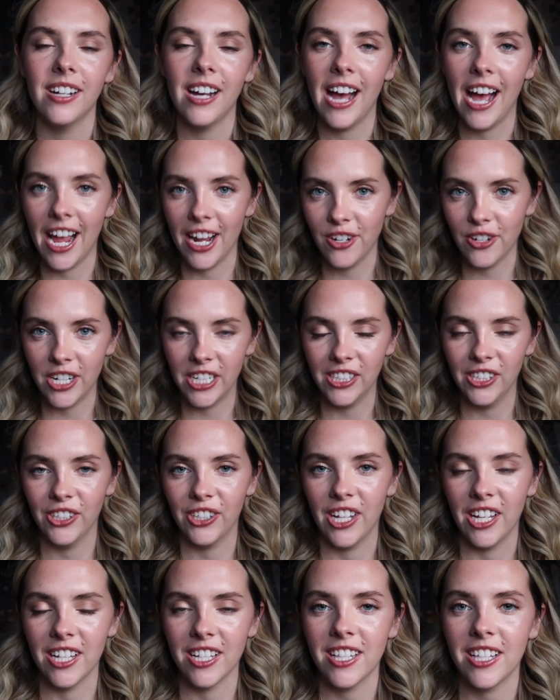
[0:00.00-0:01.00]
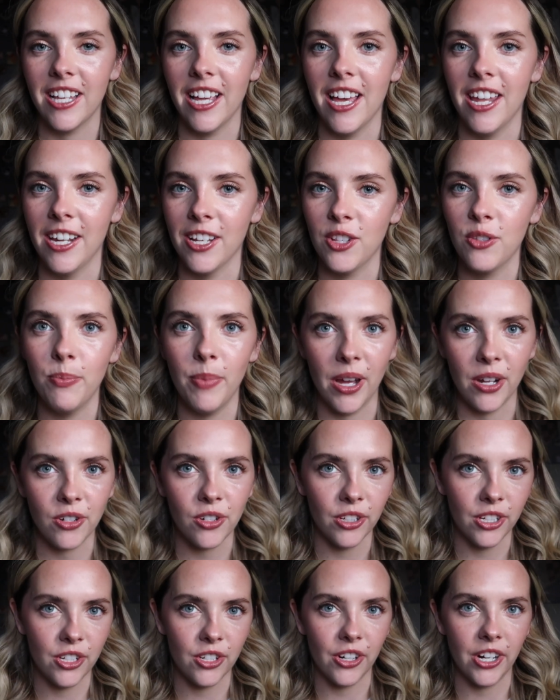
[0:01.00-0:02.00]
hydrated looking skin,
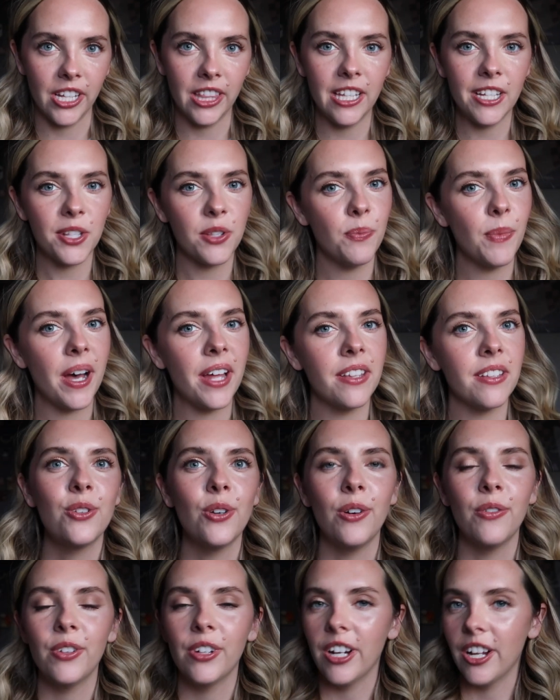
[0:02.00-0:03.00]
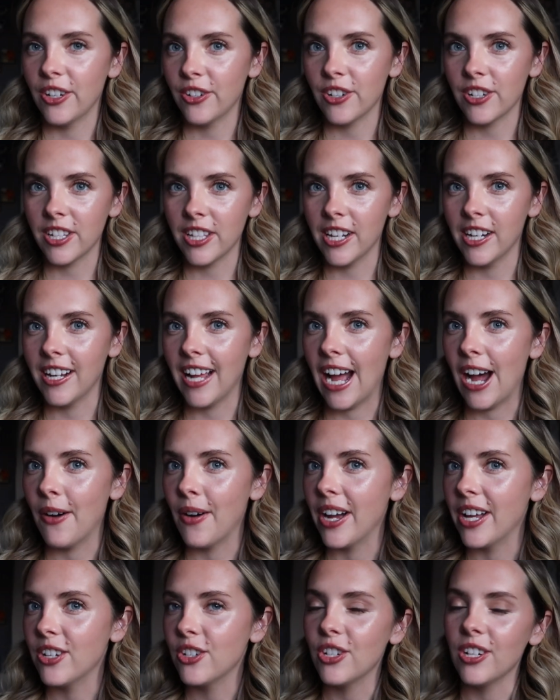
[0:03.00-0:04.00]
especially during these months. So if you're interested in how
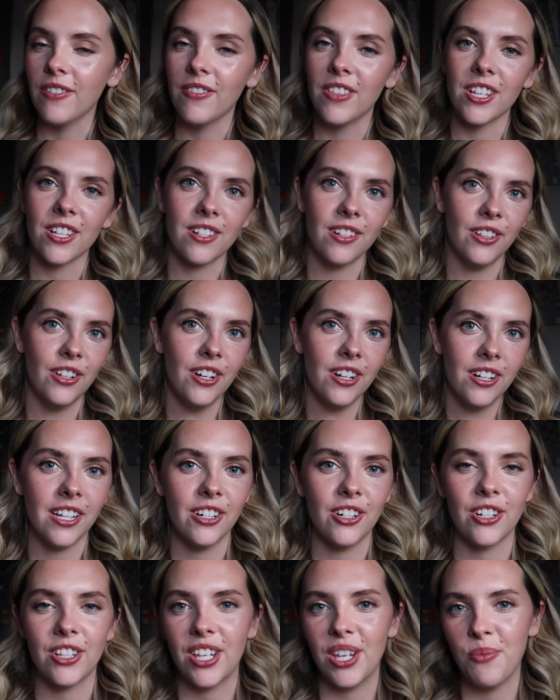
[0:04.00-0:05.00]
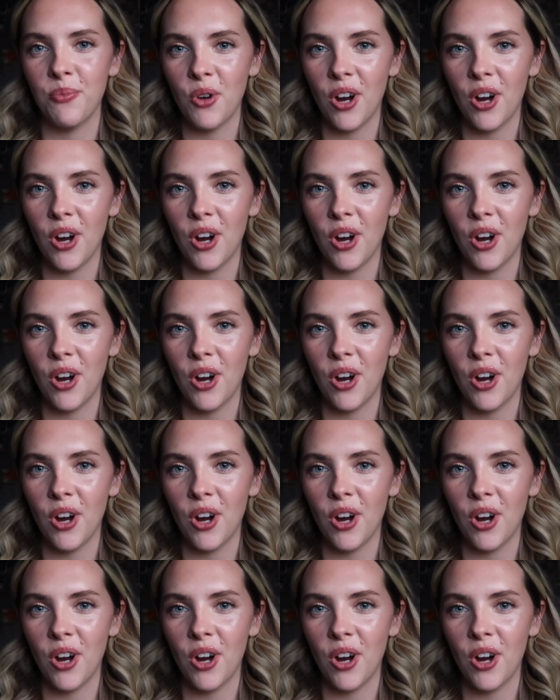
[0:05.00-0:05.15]
I achieve this look, then just keep